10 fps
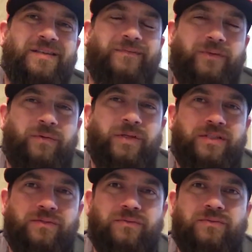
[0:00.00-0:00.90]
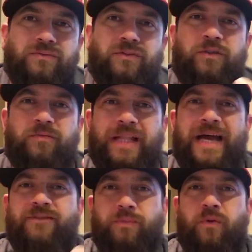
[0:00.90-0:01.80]
influential
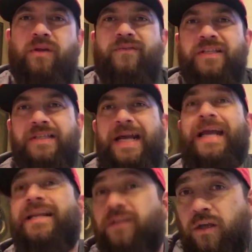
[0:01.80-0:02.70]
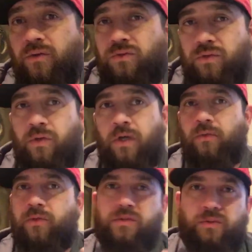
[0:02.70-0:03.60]
live sporting events that I got to go to,
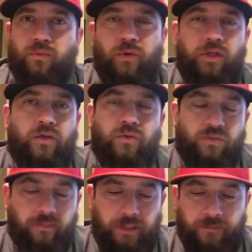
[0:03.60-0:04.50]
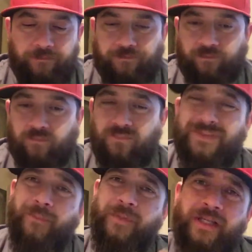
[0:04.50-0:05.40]
which was really cool to me.
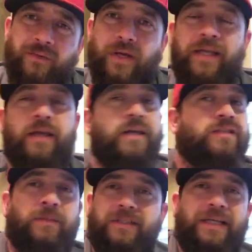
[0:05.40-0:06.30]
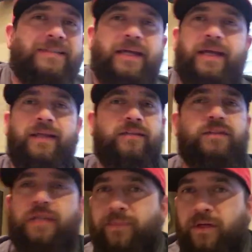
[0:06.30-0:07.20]
But anyway, something like that.
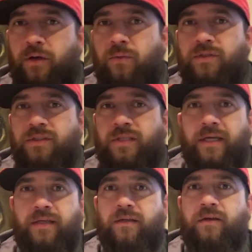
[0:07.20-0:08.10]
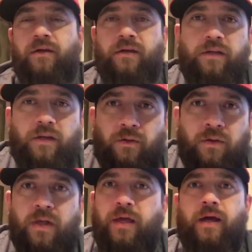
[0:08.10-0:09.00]
Just let me know what you think, you know,
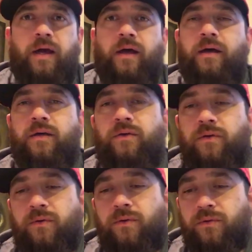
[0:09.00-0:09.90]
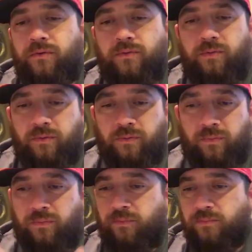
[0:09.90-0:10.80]
uh, or, or, or
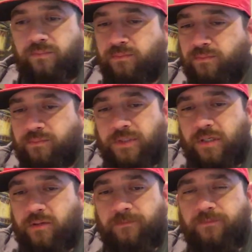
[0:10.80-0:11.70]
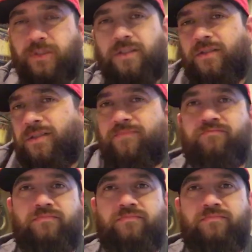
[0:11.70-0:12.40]
you know, just just